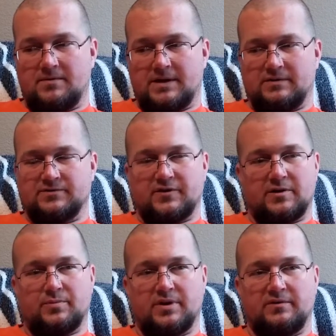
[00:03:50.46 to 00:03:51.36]
That was
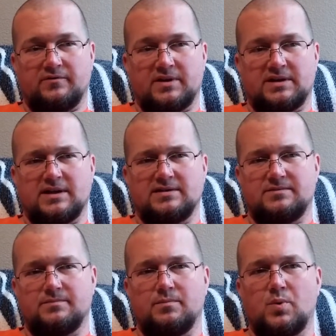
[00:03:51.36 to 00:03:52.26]
very brief. I had
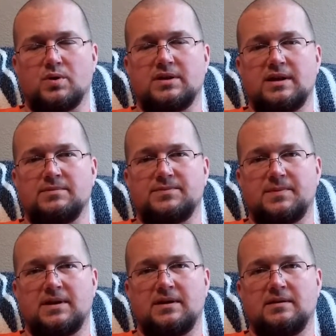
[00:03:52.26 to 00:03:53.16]
more time
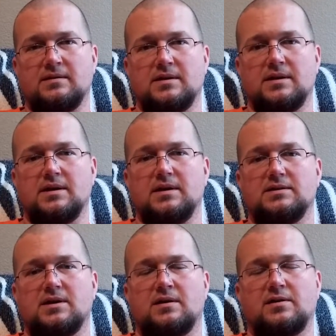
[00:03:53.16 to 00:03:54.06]
spending
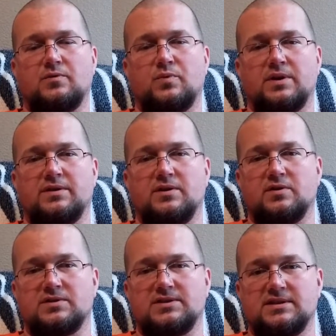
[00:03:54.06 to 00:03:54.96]
talking with the
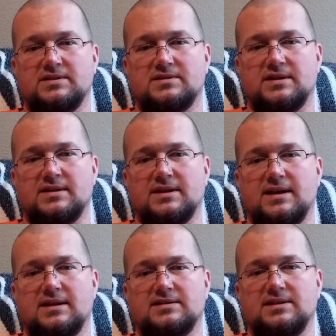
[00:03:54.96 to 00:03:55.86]
nurses and the
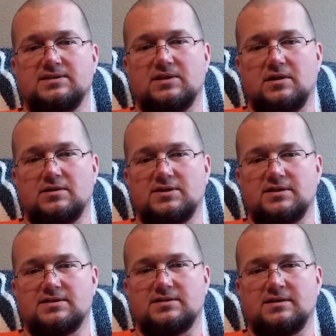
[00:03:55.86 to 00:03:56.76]

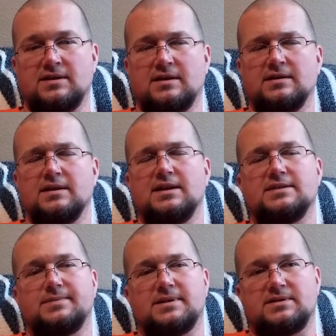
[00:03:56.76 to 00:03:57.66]
anesthesiologist,
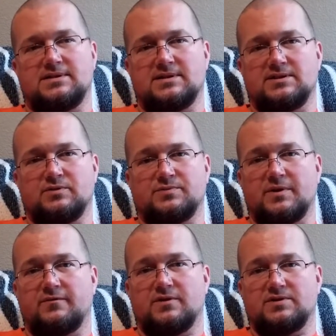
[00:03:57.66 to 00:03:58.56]
especially since it was
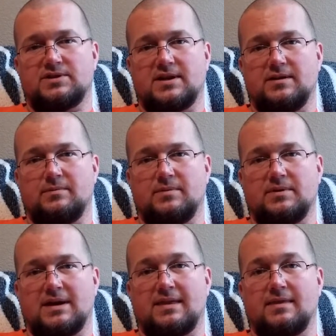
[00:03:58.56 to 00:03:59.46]
my first time
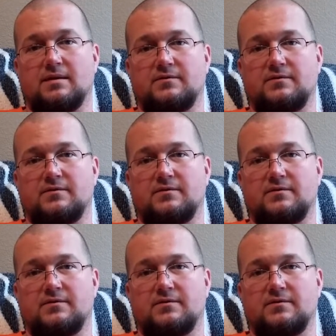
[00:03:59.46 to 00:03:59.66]
at their